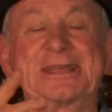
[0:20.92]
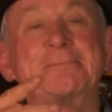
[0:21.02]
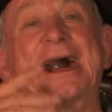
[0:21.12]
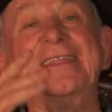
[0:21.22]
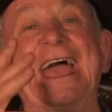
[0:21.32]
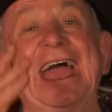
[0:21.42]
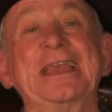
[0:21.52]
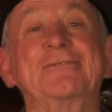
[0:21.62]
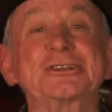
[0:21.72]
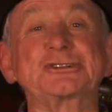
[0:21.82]
that by the end
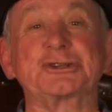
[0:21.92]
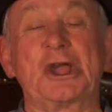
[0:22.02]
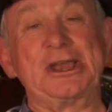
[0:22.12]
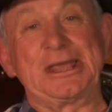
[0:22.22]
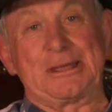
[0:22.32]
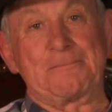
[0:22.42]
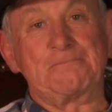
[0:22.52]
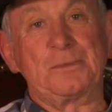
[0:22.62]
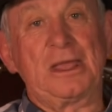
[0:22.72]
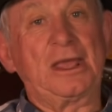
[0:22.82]
of this journey,
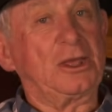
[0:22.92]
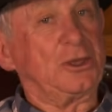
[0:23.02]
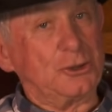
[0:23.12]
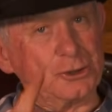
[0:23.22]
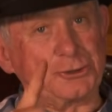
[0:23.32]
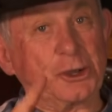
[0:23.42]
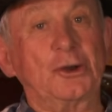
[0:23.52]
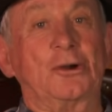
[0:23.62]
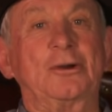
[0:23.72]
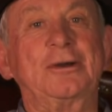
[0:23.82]
you
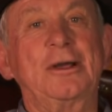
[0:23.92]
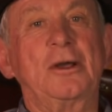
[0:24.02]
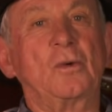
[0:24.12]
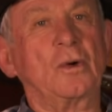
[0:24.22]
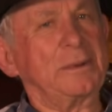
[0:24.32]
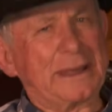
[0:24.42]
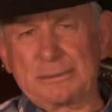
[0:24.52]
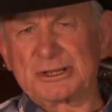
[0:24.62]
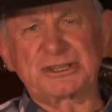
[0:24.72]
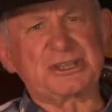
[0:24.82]
too will be
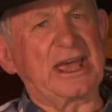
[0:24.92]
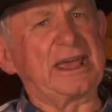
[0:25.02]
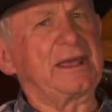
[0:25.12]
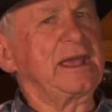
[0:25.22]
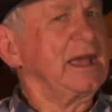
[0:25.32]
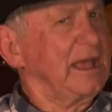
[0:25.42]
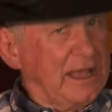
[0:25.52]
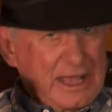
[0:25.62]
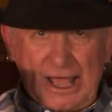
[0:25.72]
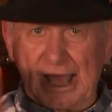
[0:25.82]
able to say,
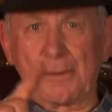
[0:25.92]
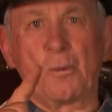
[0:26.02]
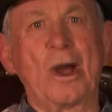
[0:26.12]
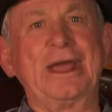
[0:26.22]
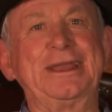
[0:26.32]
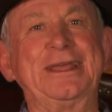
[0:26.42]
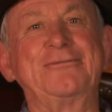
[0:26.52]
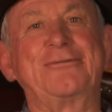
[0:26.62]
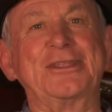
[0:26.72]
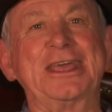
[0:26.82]
I'm
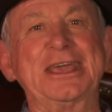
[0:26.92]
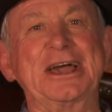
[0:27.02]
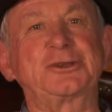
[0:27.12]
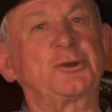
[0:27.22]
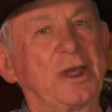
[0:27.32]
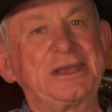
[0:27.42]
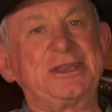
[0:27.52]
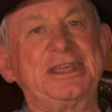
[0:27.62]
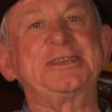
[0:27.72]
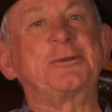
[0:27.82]
waiting for the year
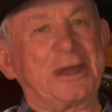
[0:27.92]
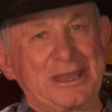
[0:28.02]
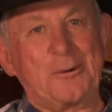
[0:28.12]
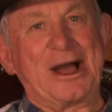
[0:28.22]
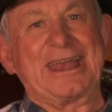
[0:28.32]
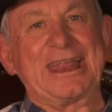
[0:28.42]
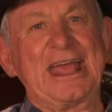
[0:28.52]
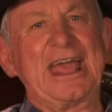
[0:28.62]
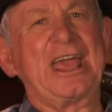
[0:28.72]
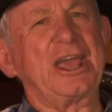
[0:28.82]

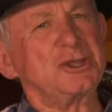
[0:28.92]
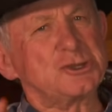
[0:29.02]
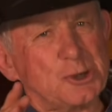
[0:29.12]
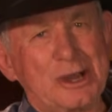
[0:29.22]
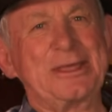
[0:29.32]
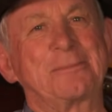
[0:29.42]
2021. Enjoy the